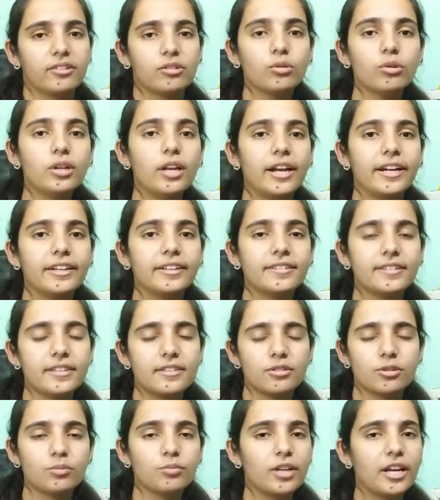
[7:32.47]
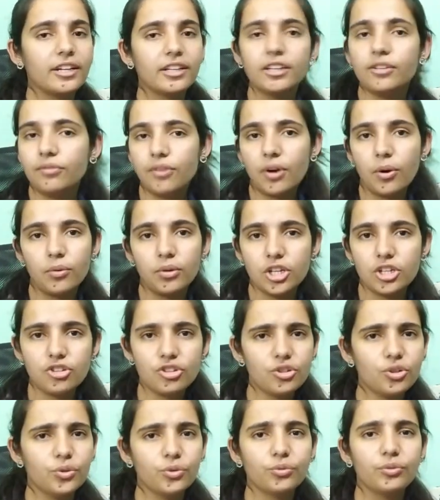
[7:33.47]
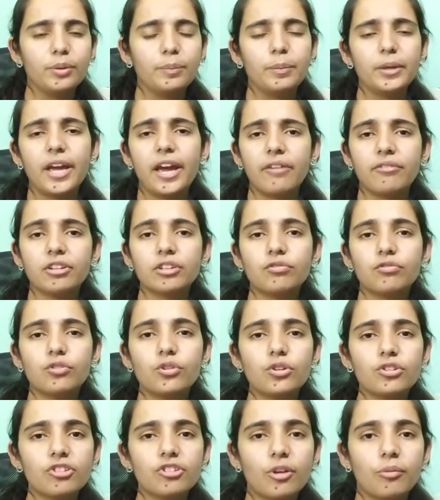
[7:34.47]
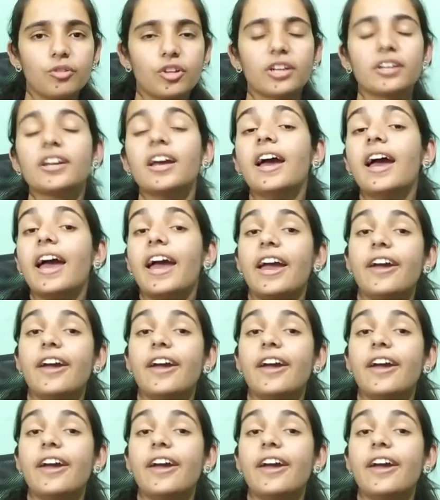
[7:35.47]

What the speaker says: So let us assume that in foundation you will be having 4 subjects.